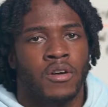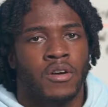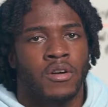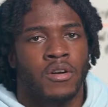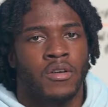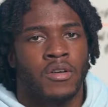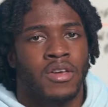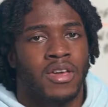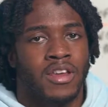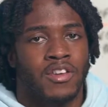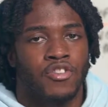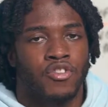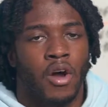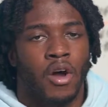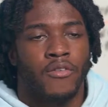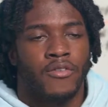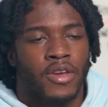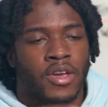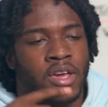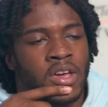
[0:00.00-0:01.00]
get his
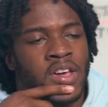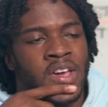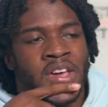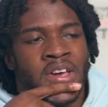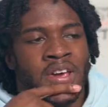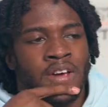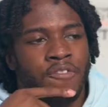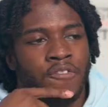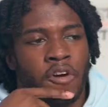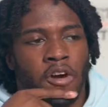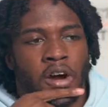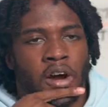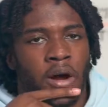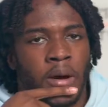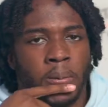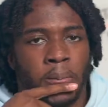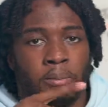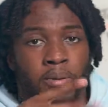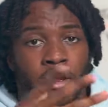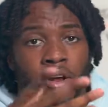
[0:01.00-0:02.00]
trophy for
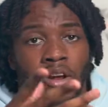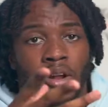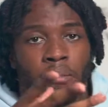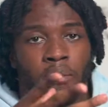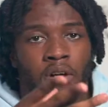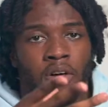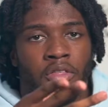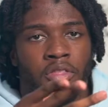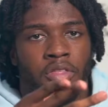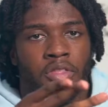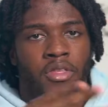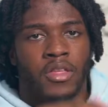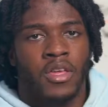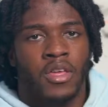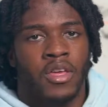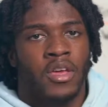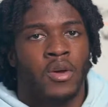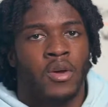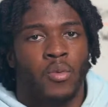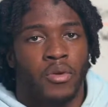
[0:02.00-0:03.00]
Player of the Month
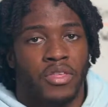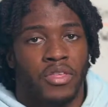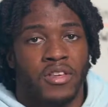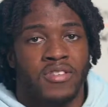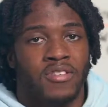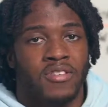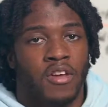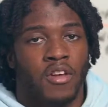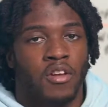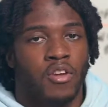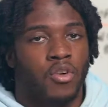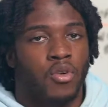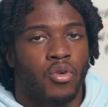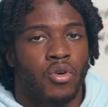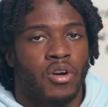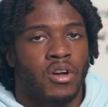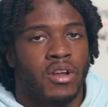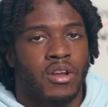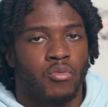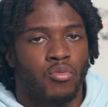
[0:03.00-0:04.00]
with his son on the
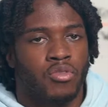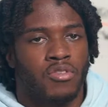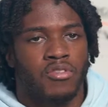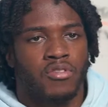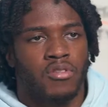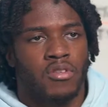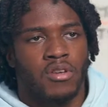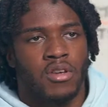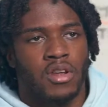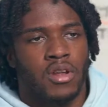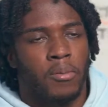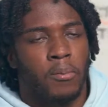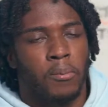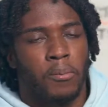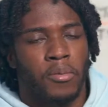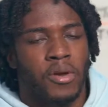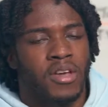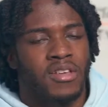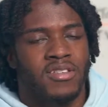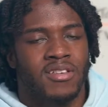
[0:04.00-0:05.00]
court was an
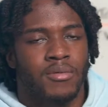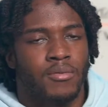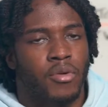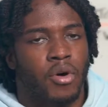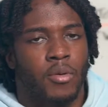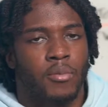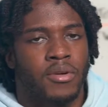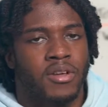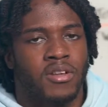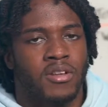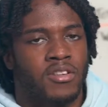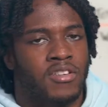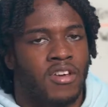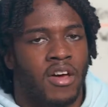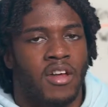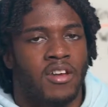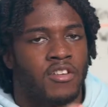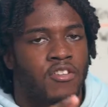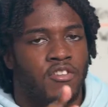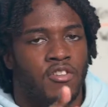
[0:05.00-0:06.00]
amazing moment. Shout
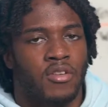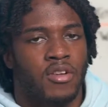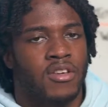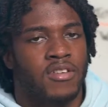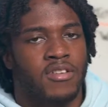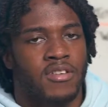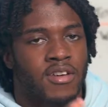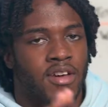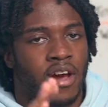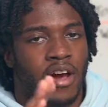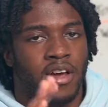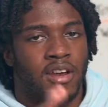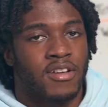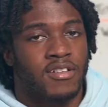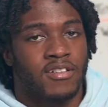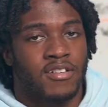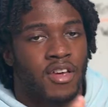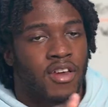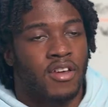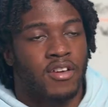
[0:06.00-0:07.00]
out to Julius and Kaiden.
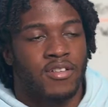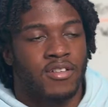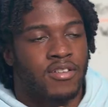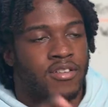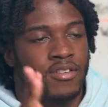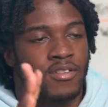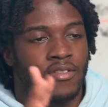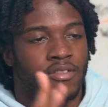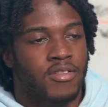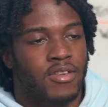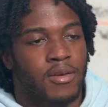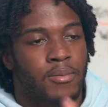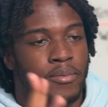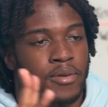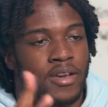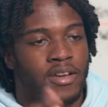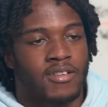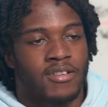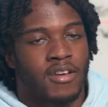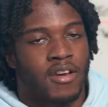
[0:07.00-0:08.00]
Shout out to the
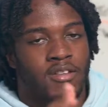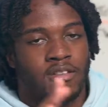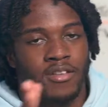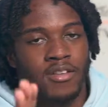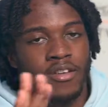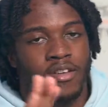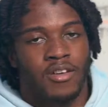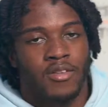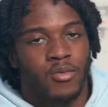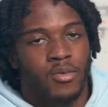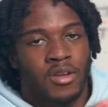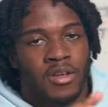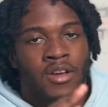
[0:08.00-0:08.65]
NBA. Shout out to